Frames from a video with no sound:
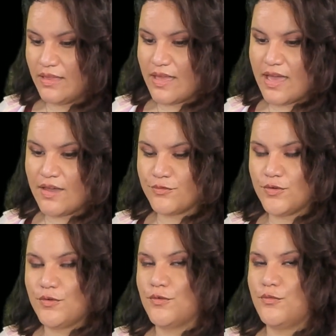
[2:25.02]

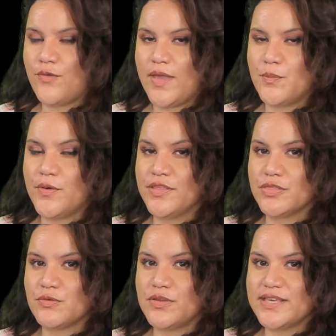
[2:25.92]
after five point
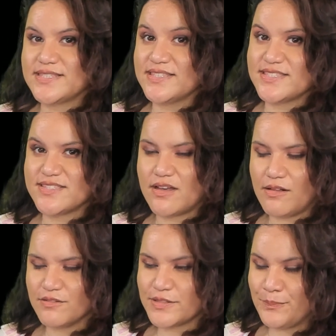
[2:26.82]
three is
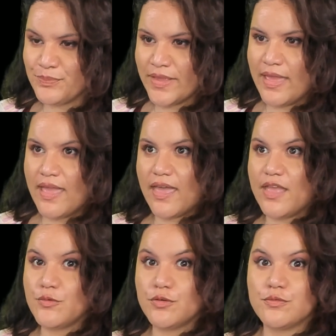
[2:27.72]
installed.
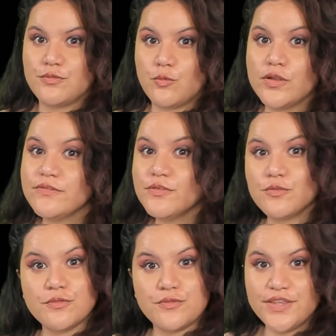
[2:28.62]
And re one of the
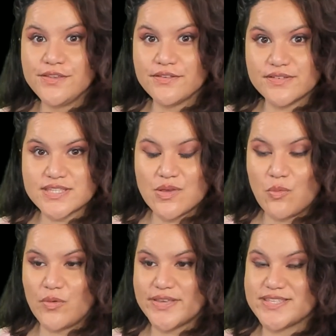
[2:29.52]
reveals
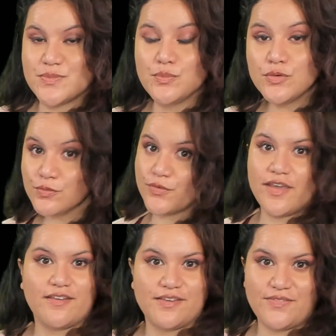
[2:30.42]
was the
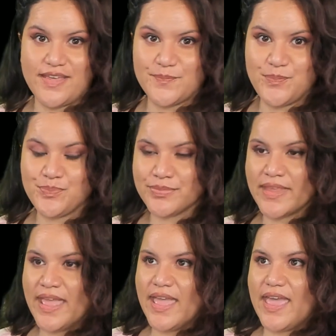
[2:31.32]
Moonfire event.
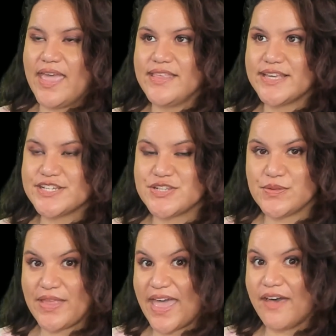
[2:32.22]
And they showed
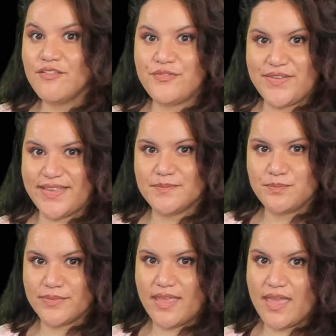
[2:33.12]
the outfit.
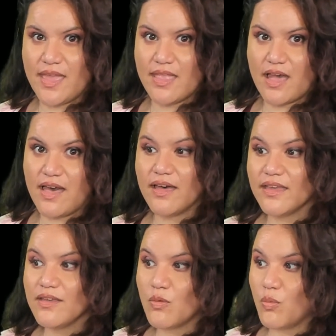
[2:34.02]
And
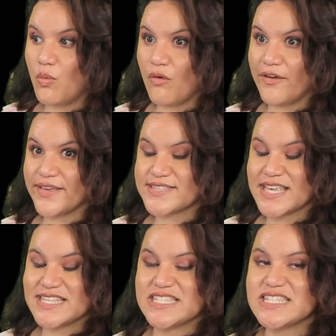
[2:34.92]
I was
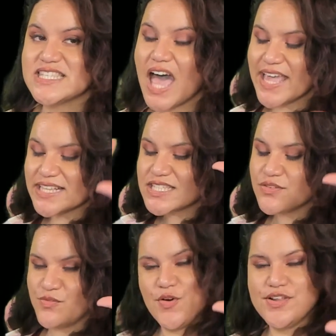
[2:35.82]
psyched
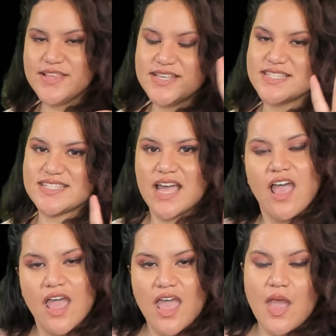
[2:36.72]
for this
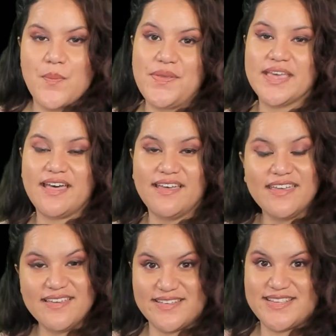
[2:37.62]

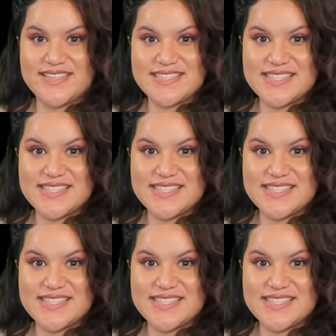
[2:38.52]
because